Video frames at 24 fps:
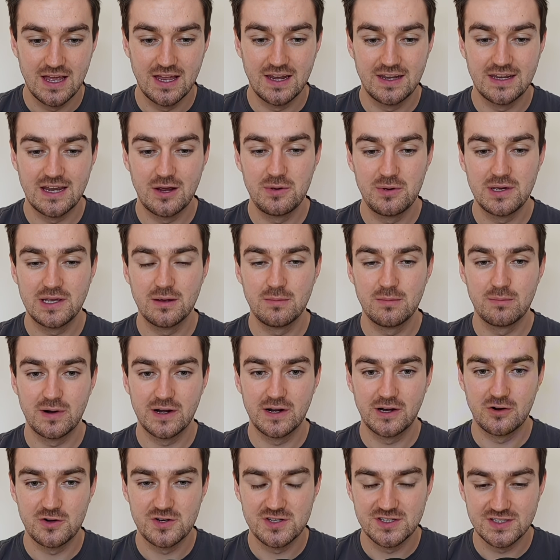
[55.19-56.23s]
now we can
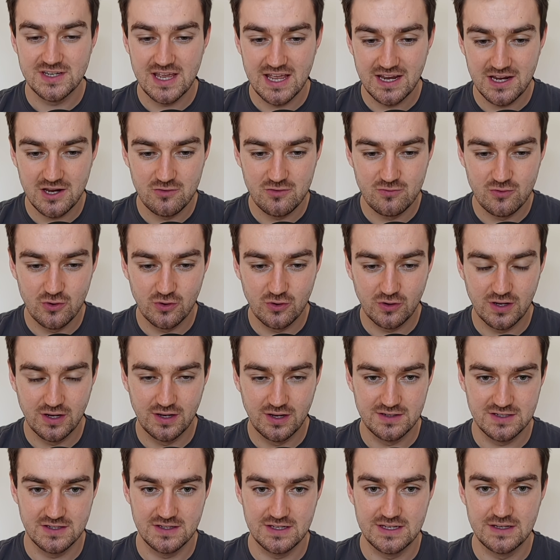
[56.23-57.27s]
bring our second rook
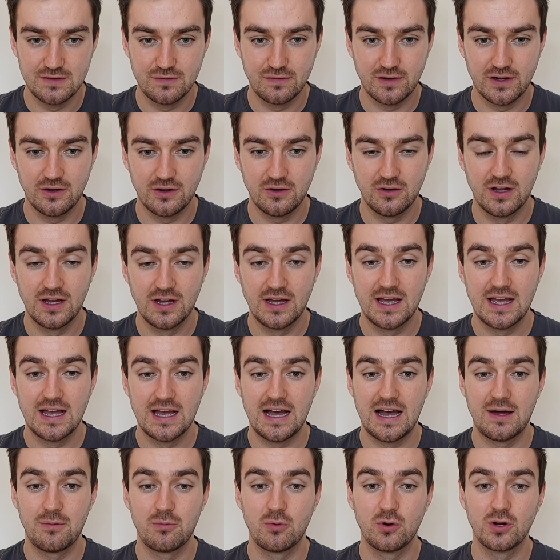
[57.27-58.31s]
to the e-file,
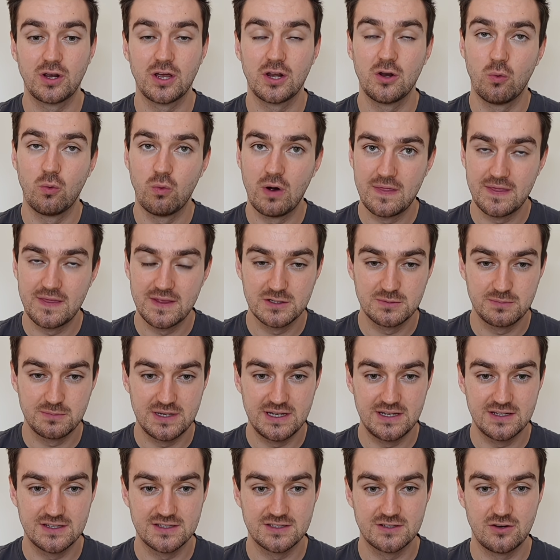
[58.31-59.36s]
and we're going to win this
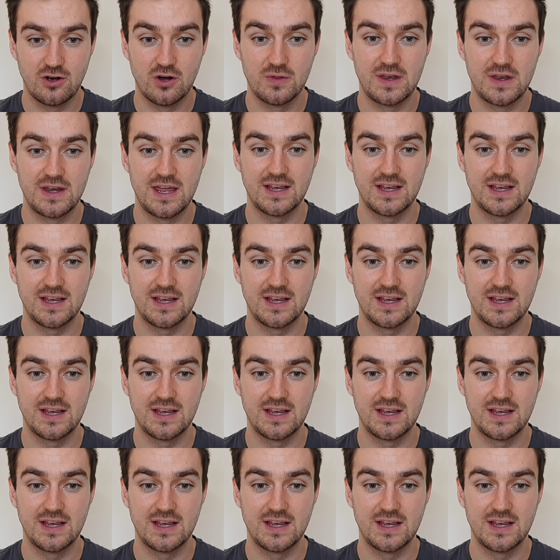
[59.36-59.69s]
piece on the